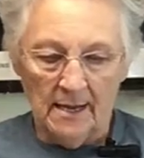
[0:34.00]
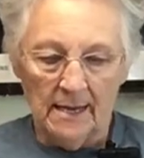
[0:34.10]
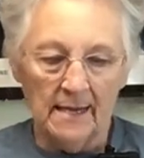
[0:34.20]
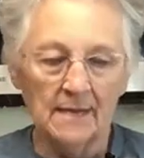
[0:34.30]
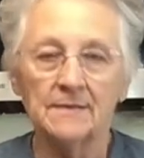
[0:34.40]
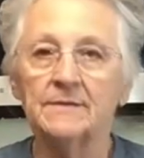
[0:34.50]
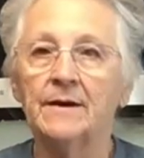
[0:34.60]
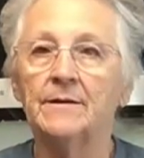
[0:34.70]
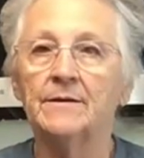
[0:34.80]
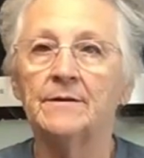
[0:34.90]
and
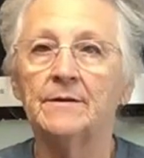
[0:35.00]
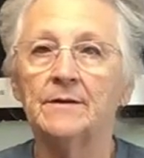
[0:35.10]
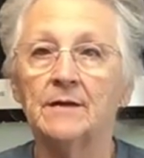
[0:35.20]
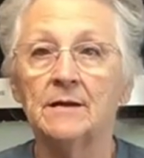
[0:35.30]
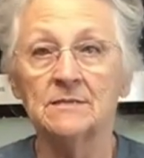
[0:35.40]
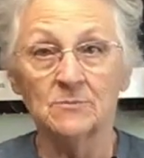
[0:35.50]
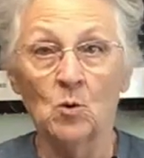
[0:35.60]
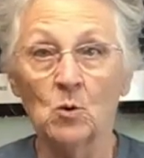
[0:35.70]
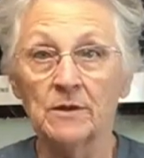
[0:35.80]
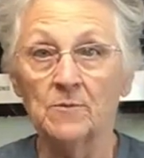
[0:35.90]
it's
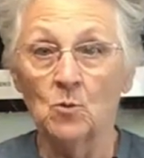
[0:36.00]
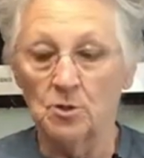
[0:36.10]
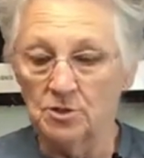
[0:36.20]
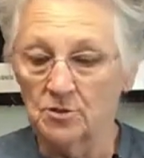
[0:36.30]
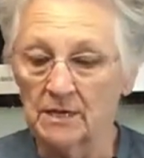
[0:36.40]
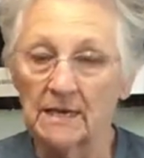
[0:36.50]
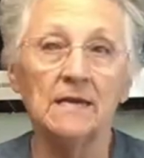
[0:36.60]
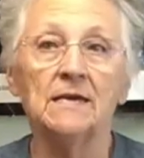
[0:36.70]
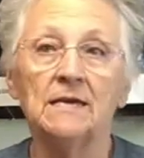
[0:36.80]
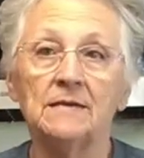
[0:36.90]
more than what you can
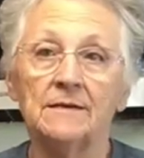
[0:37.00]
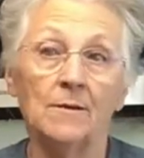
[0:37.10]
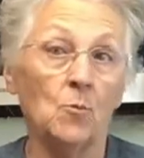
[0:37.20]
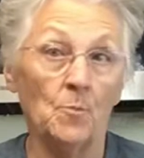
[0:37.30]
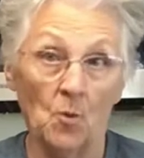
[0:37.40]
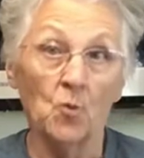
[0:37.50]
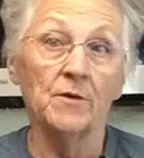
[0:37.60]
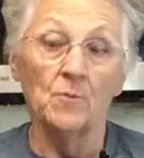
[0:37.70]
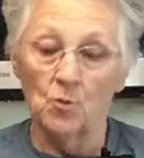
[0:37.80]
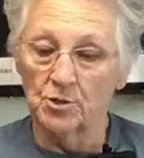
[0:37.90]
eat and more
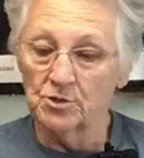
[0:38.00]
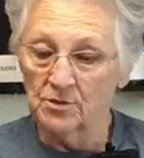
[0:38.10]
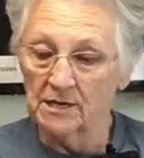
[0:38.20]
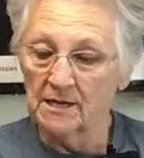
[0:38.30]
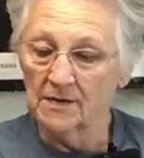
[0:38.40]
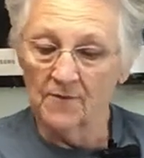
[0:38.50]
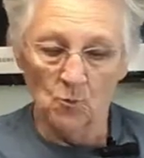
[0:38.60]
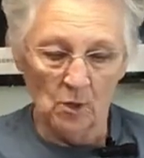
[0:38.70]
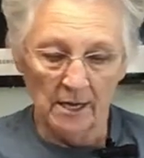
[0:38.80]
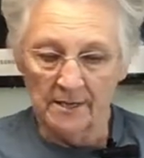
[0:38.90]
than what you can give
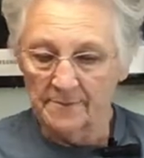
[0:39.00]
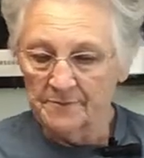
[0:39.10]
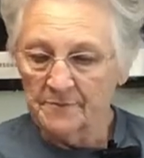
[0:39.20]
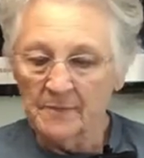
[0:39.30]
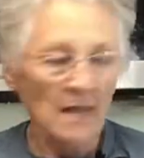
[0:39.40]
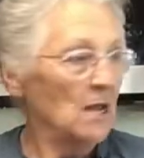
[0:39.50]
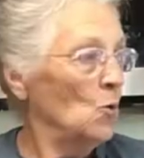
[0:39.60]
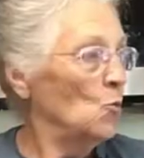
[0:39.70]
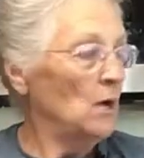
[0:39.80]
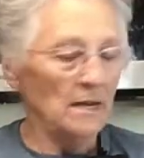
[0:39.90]
away?
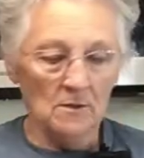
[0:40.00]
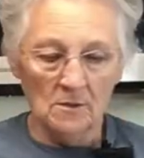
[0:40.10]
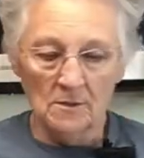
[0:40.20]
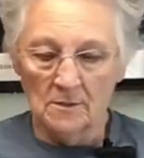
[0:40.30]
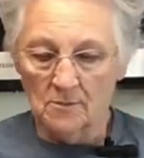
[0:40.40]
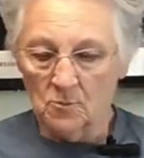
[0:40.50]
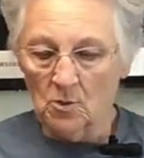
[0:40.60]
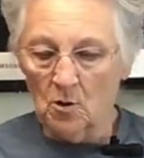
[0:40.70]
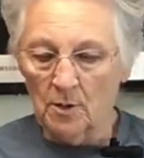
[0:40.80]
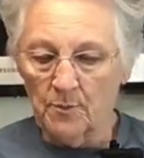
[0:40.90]
Well,
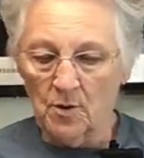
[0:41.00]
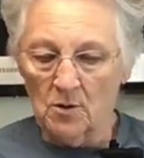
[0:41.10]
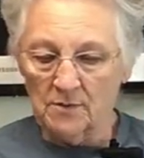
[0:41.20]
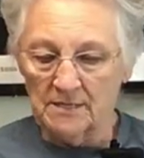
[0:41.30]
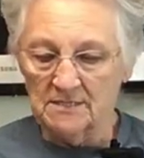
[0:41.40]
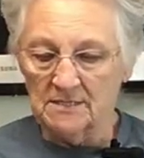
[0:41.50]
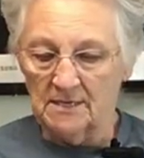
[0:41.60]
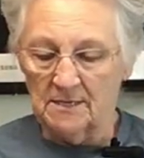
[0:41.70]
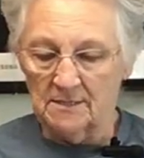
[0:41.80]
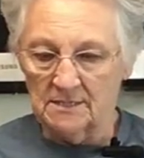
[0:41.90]
Roy brought these
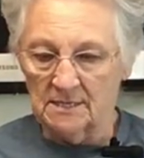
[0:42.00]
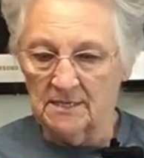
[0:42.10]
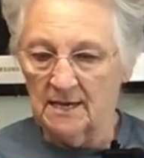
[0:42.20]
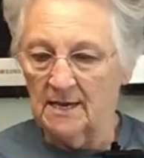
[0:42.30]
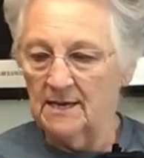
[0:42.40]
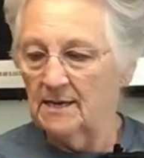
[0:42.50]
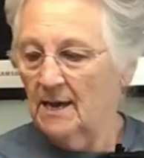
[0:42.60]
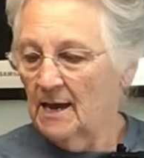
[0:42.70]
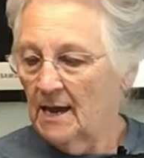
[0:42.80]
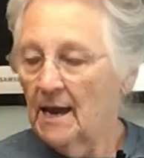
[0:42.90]
in today,
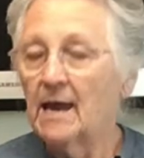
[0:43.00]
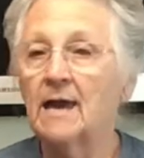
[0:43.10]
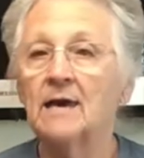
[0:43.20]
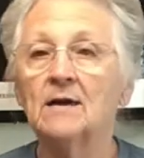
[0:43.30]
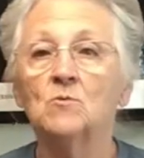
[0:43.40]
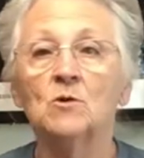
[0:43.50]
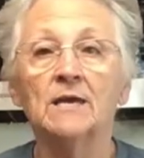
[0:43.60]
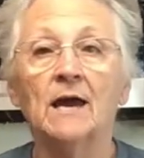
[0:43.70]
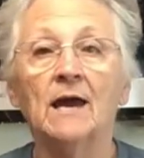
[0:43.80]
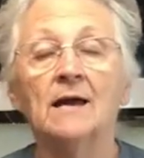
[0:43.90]
and
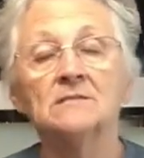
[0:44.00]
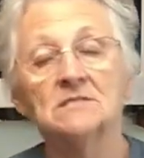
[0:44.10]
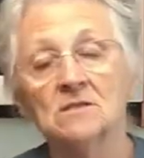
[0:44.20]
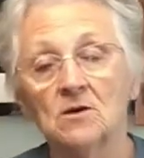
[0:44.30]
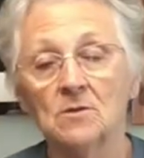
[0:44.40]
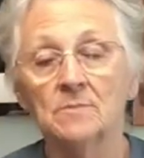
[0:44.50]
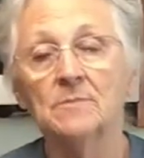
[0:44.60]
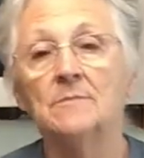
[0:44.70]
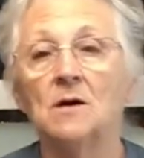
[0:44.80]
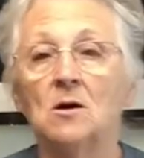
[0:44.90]
we had
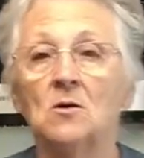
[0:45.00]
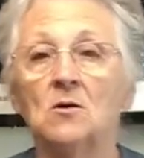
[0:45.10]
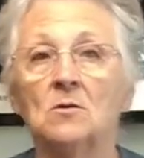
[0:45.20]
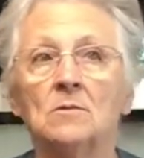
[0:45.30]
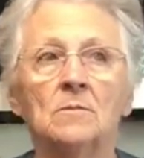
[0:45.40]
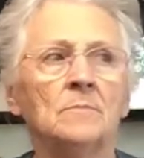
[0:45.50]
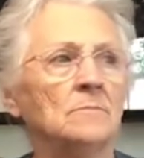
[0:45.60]
some uh,